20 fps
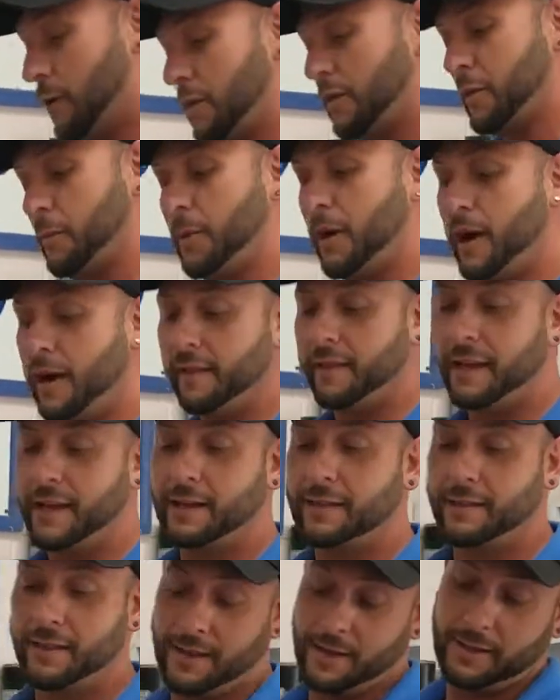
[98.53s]
a pot
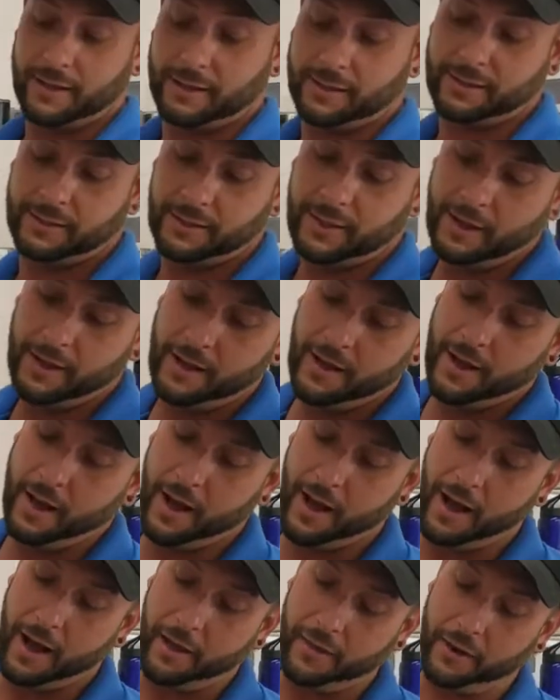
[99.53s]
like this,
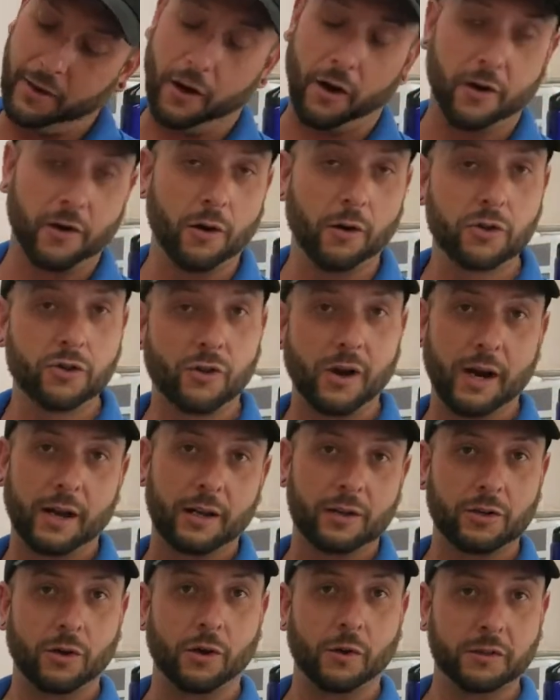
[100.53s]
there are no
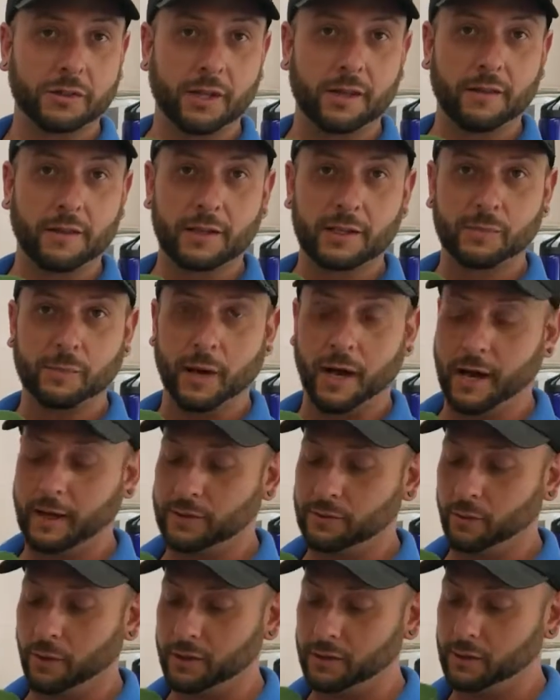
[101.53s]
drainage holes in this
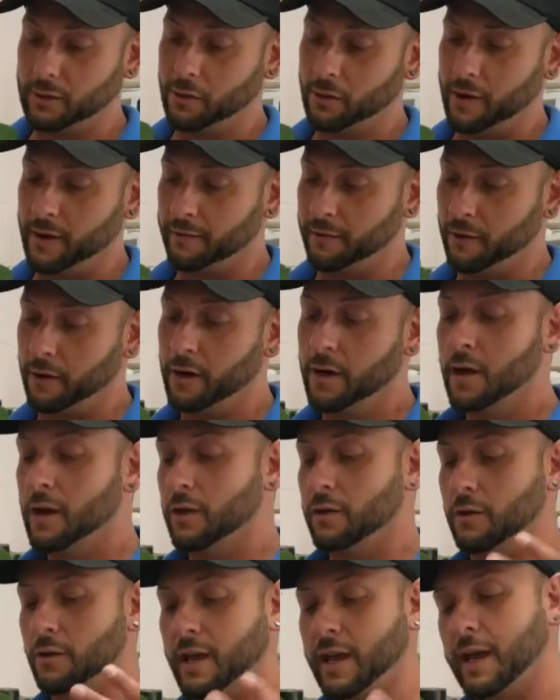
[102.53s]
pot whatsoever.
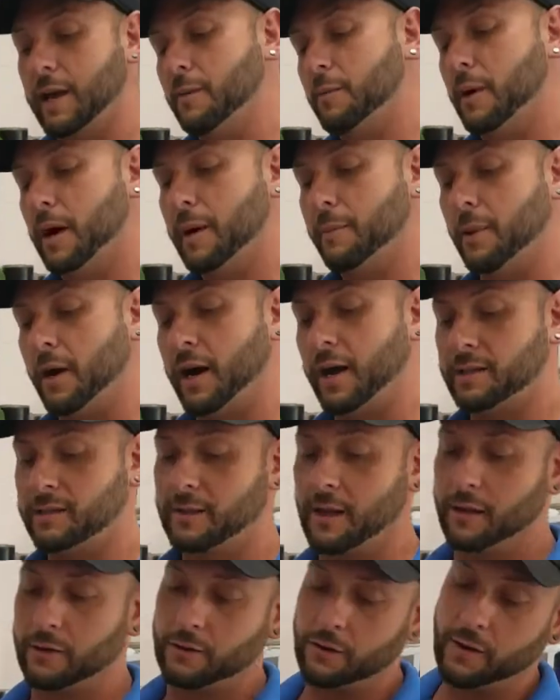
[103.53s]
You can buy pots
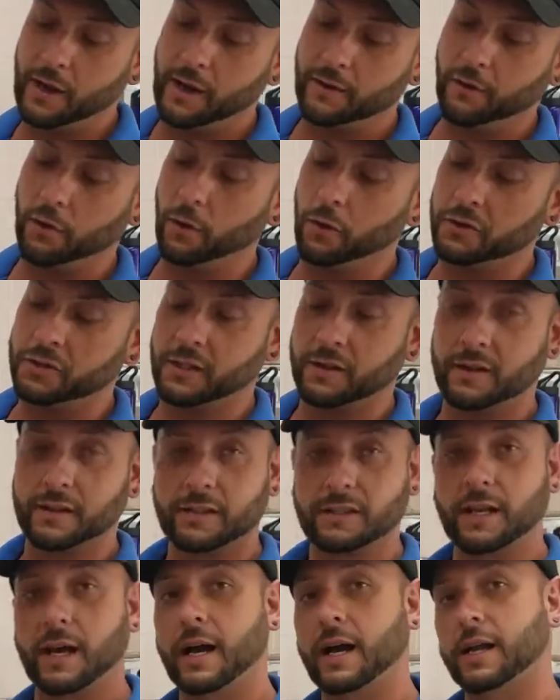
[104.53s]
that do have holes in the
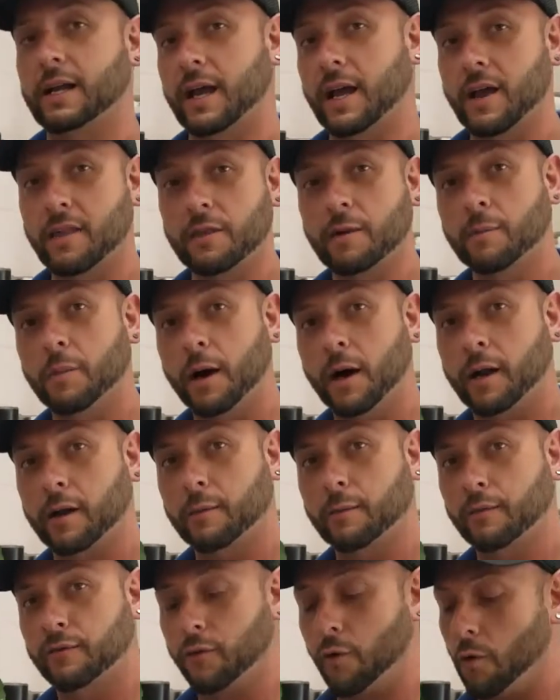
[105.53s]
side and the
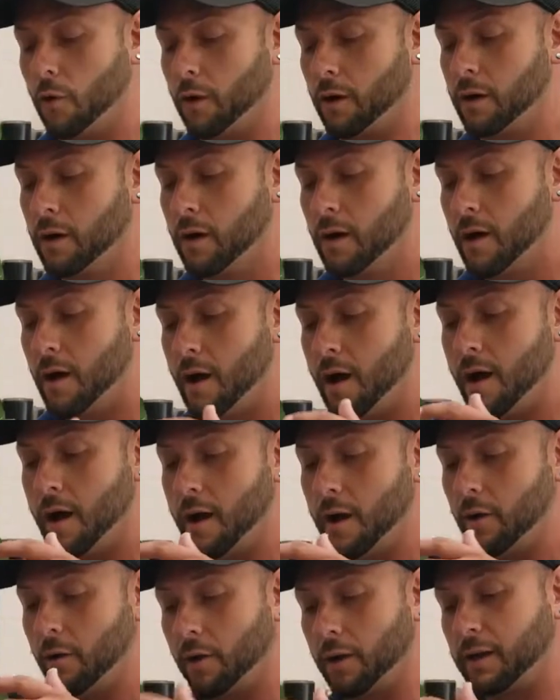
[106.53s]
bottom for
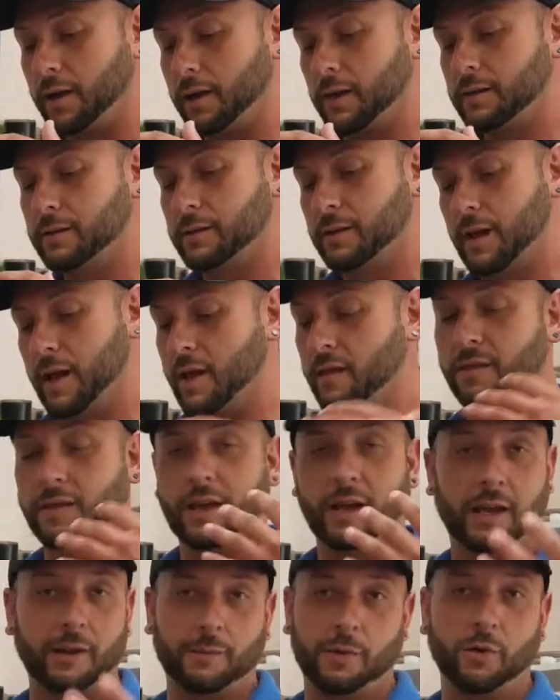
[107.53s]
orchids, and they
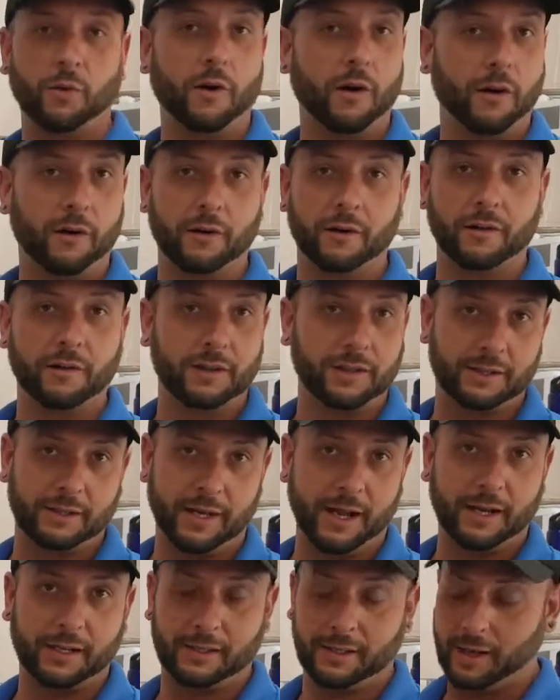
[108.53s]
can be watered in the
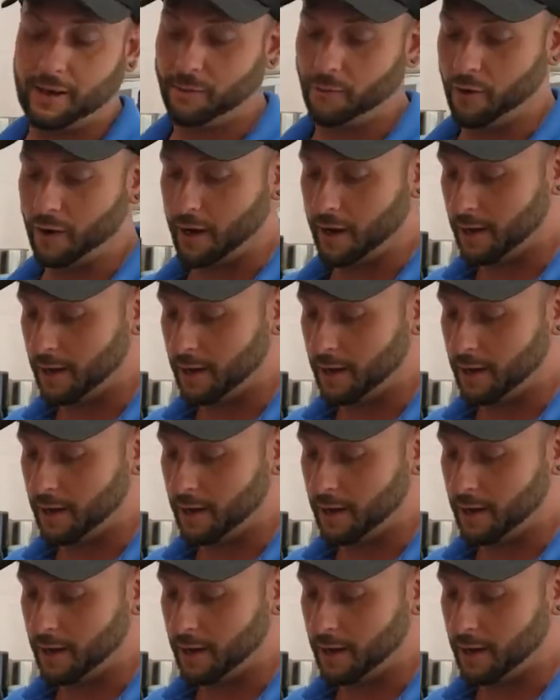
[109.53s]
exact same way.